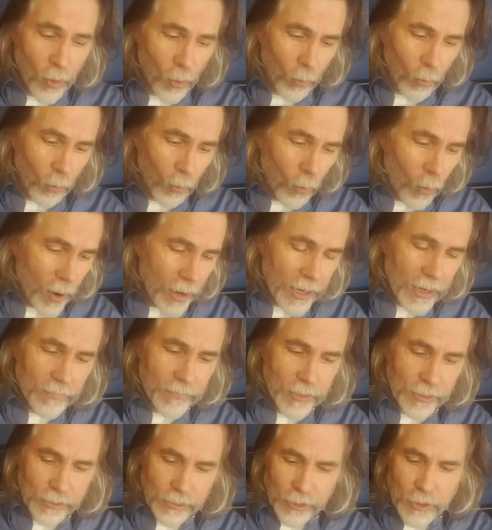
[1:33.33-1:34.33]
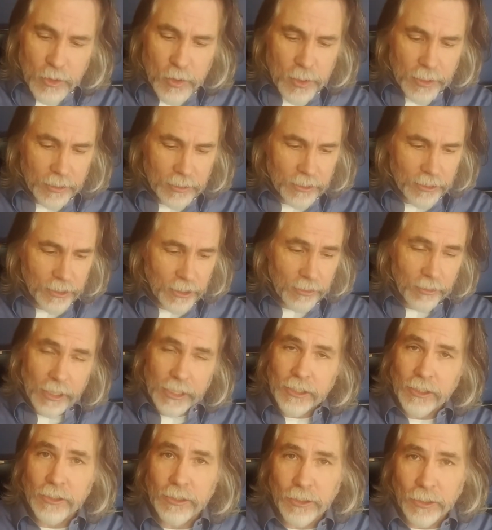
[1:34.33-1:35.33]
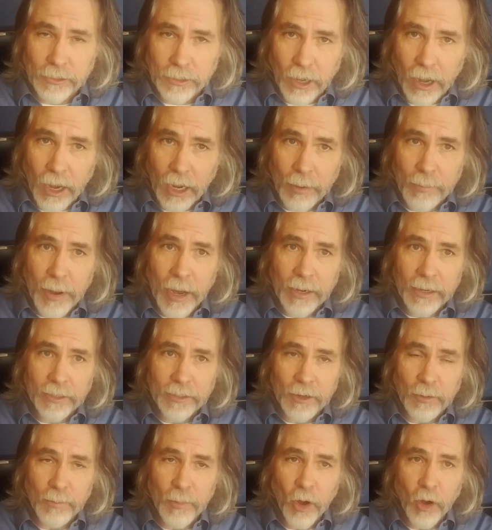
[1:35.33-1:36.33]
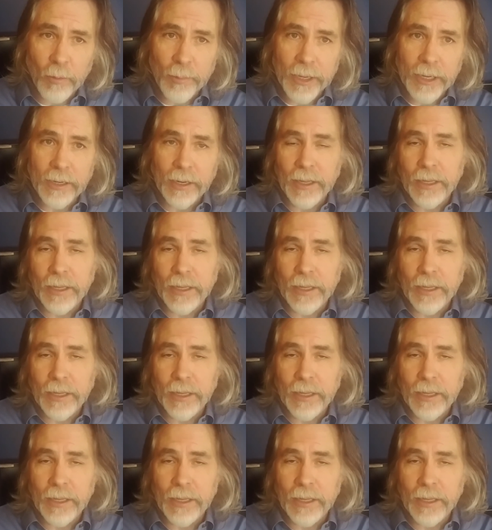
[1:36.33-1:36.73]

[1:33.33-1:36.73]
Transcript: one of the 2 considerations I'll talk about in a moment